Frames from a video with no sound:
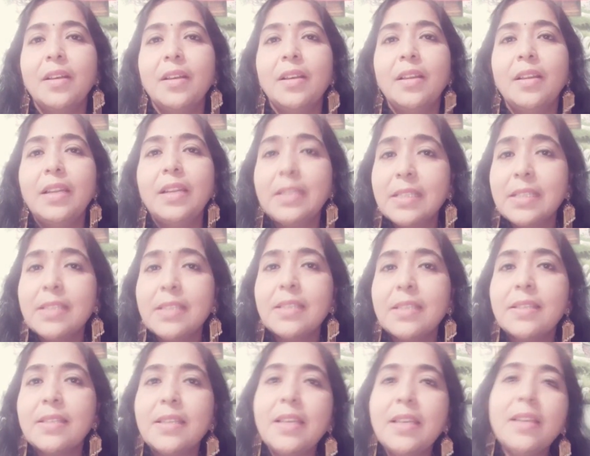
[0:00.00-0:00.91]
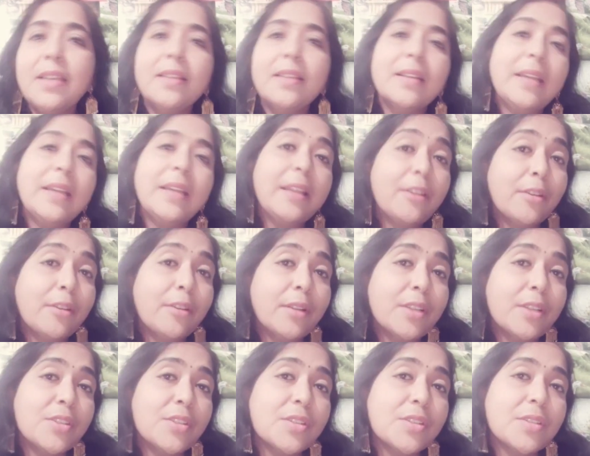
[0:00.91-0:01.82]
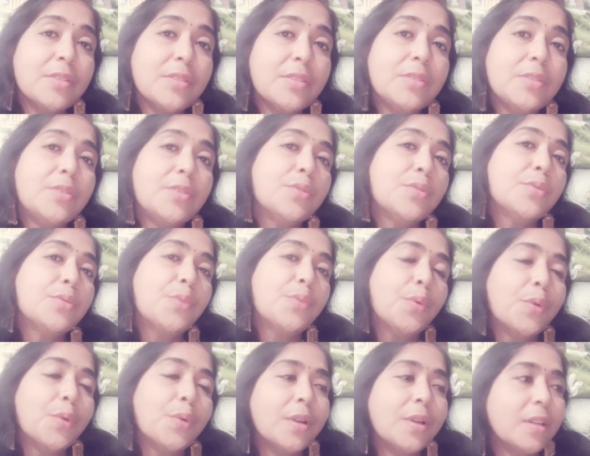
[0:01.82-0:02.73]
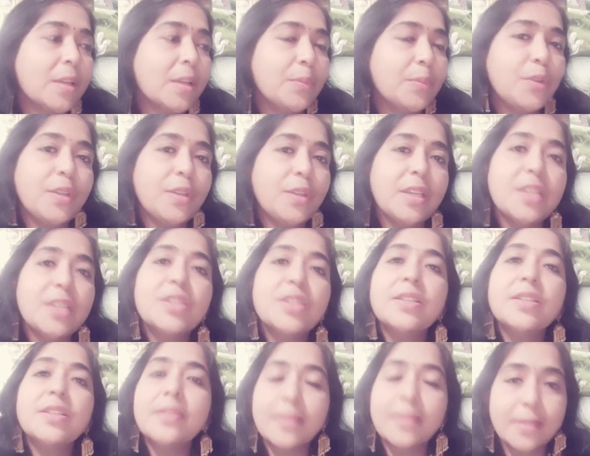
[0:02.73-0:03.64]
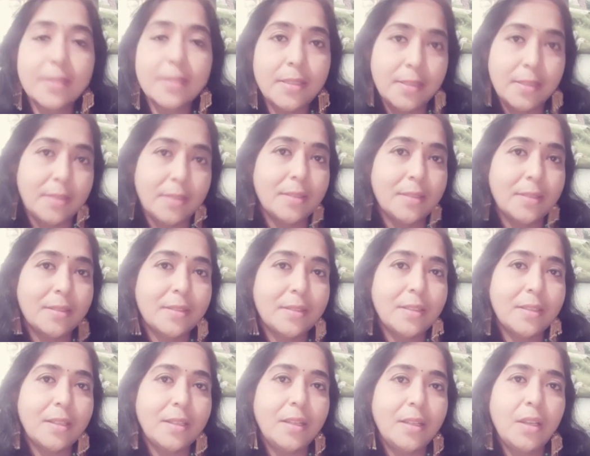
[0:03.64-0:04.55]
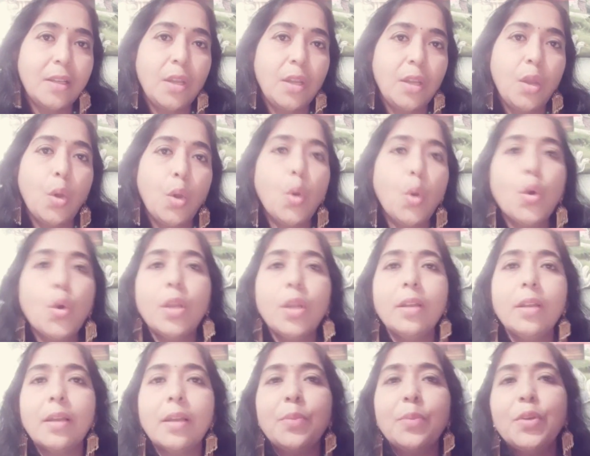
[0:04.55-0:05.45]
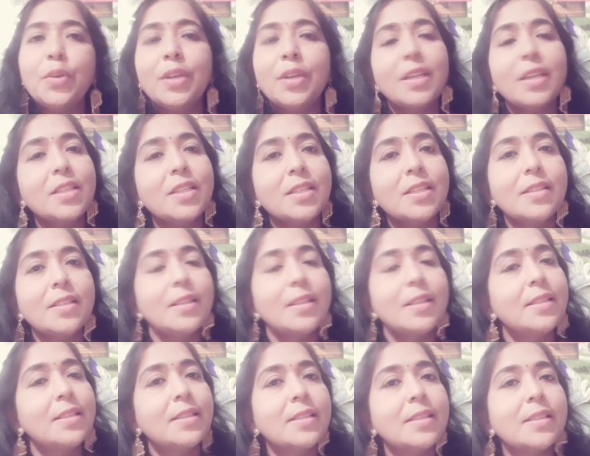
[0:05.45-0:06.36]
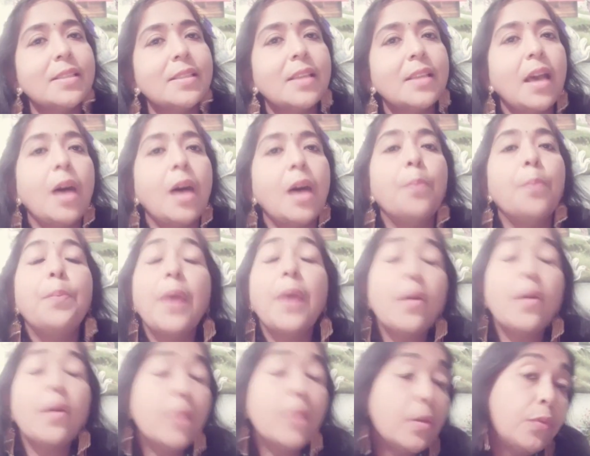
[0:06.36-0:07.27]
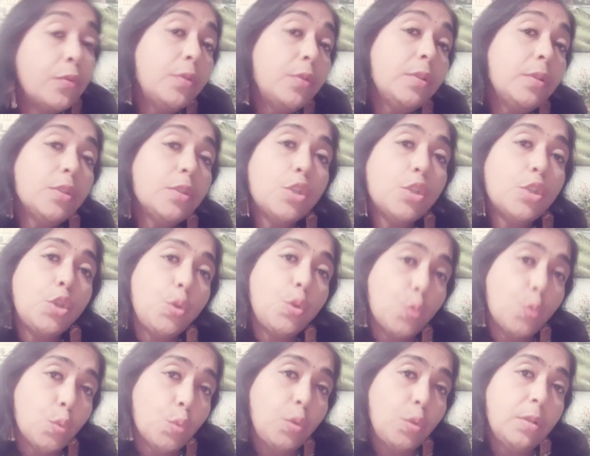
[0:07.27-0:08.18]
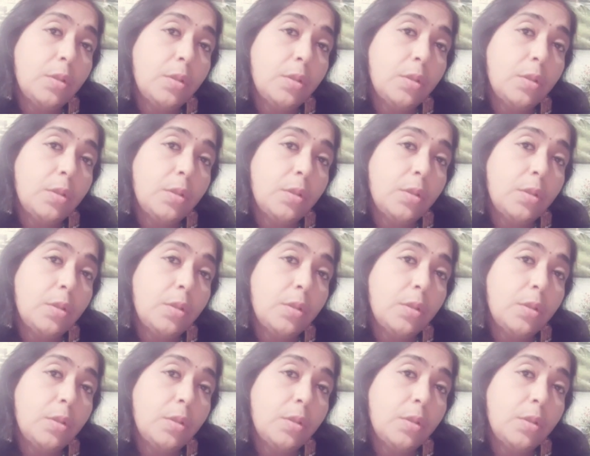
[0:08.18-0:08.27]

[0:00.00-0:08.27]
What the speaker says: Let us see the introduction to oral communication skill. Oral communication is a powerful tool